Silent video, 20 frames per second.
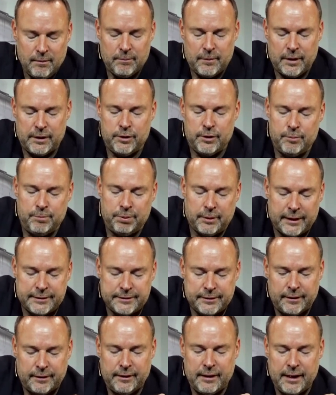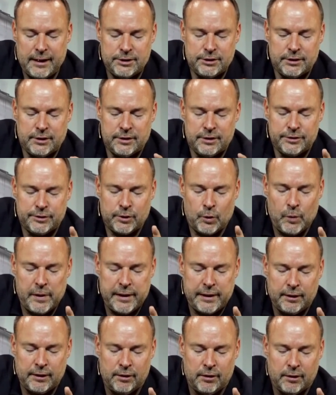May you bless our nation so we
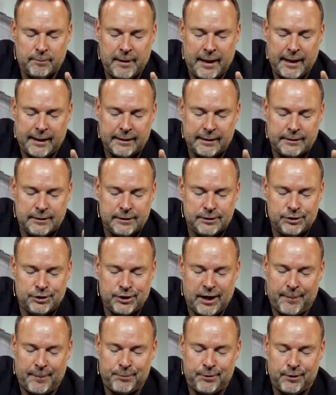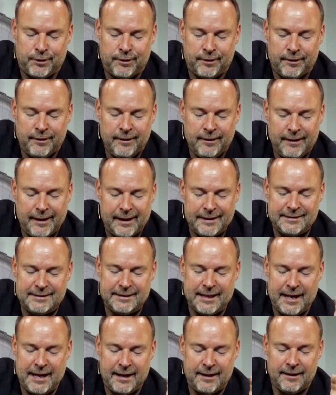can look back at this chapter and
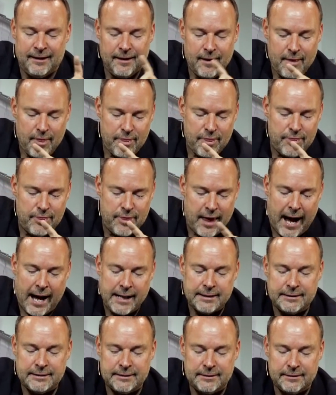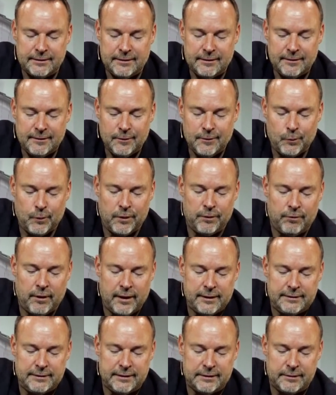say, that's when
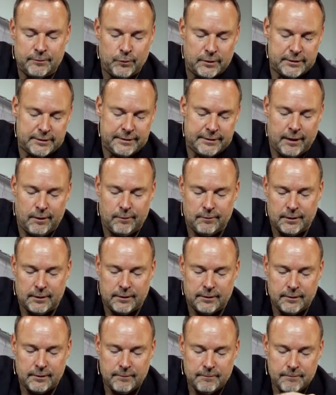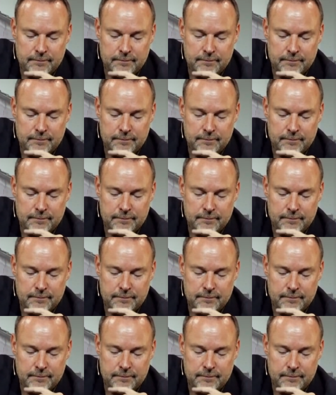racism was dealt with.